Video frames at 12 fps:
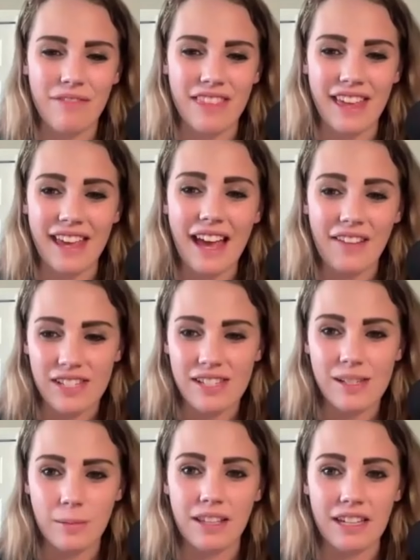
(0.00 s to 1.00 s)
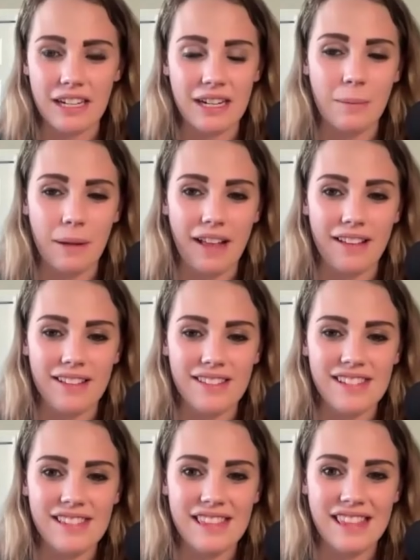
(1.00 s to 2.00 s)
they have a stability and a
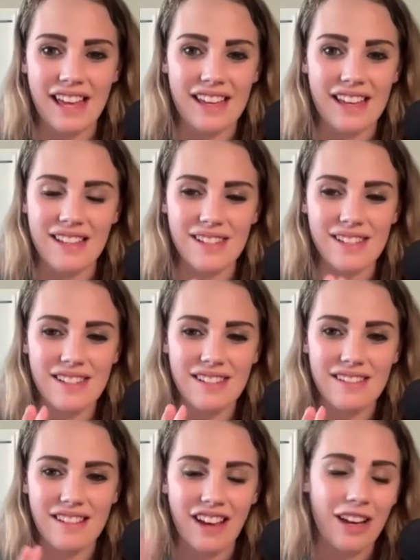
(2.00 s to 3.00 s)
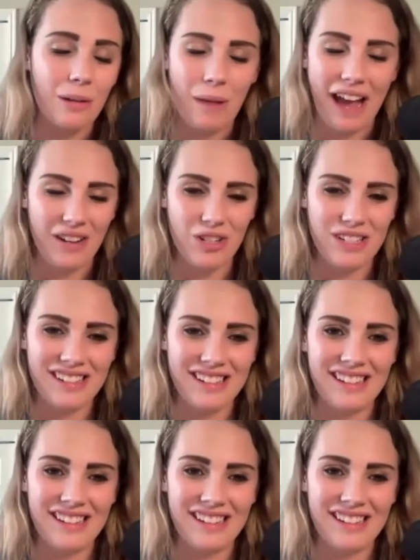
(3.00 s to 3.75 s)
balance that is unmatched.